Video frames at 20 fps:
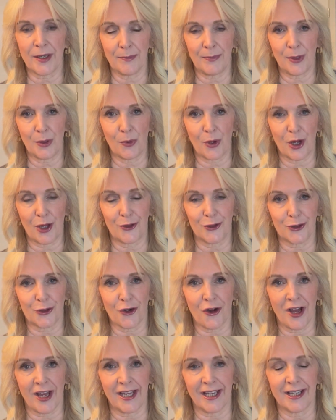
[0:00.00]
be worth
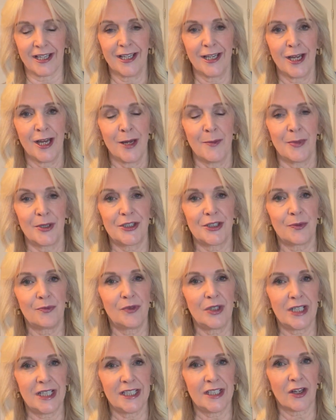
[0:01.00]
trying. But some
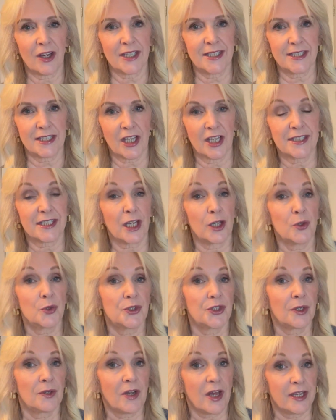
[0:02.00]
really nice skirts. I
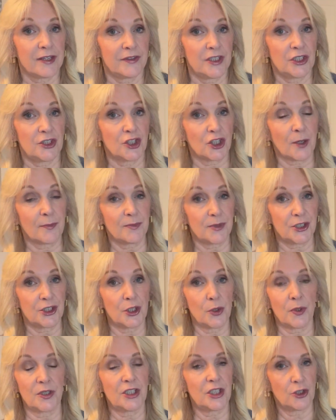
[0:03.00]
also like this
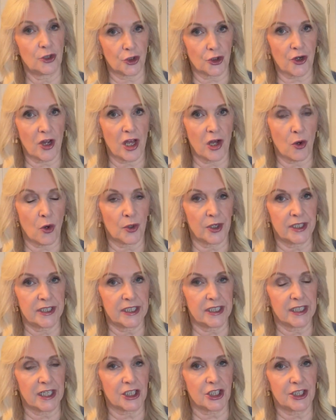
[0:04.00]
jumpsuit. I didn't try it on, I
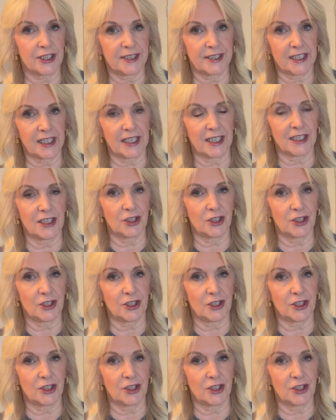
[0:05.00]
didn't actually see it in